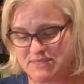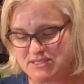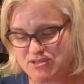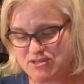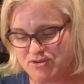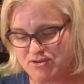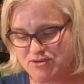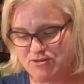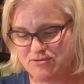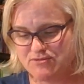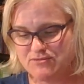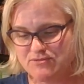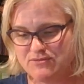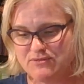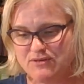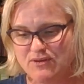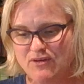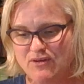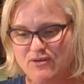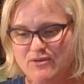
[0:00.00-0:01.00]
So,
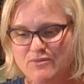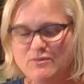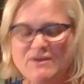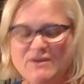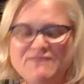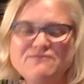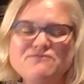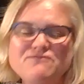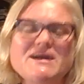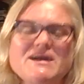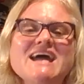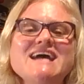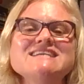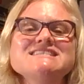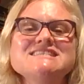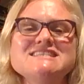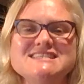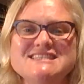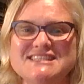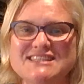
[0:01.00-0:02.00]
you know, we
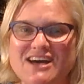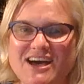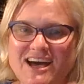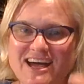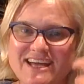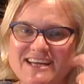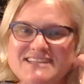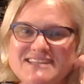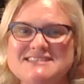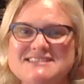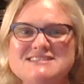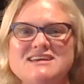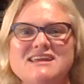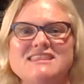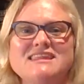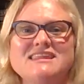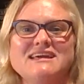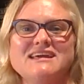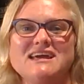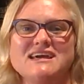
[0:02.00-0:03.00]
fantasize, I
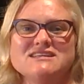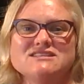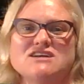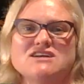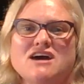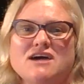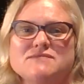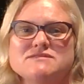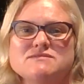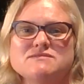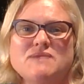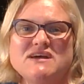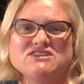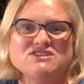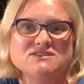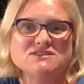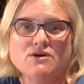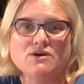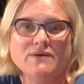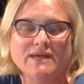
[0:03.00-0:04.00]
think, at times about
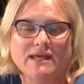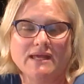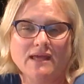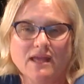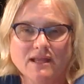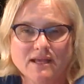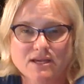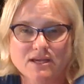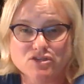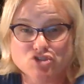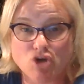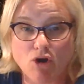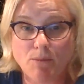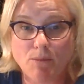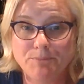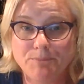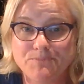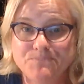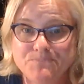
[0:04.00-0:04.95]
just going and getting a job.